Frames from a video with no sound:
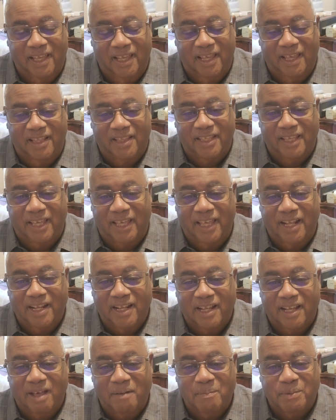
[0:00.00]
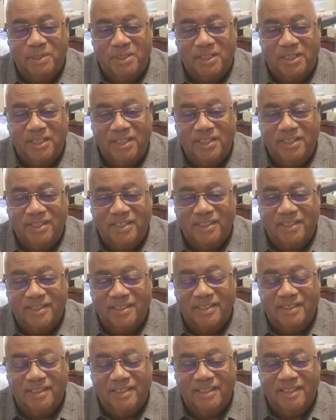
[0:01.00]
And they had a
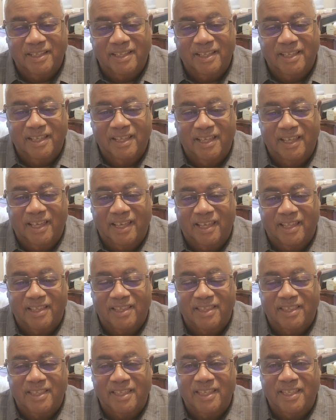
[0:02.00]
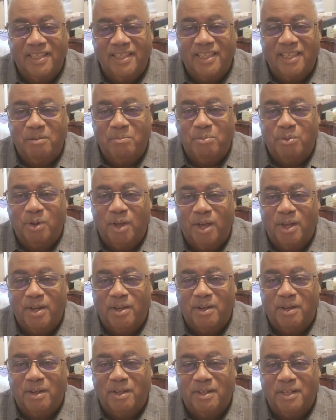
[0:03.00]
competition, and then they brought
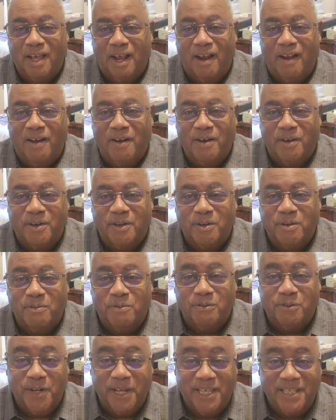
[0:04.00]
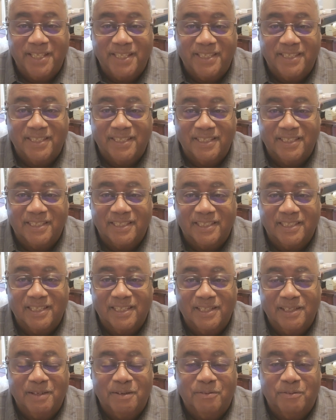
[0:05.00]
on our girl Frances
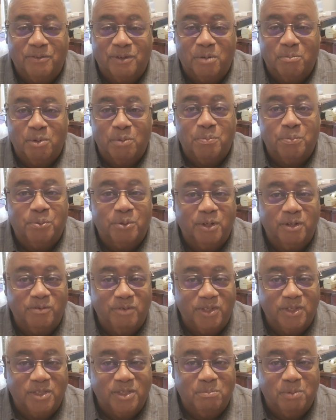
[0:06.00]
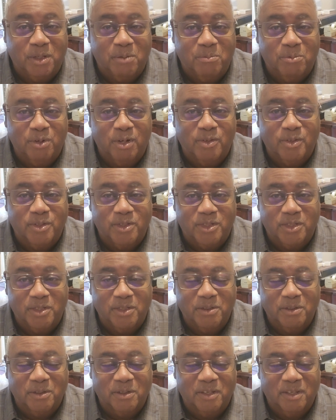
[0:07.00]
from a previous Big Brother
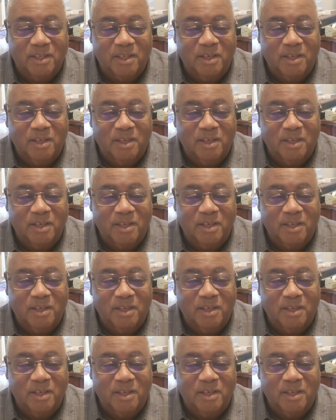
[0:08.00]
too.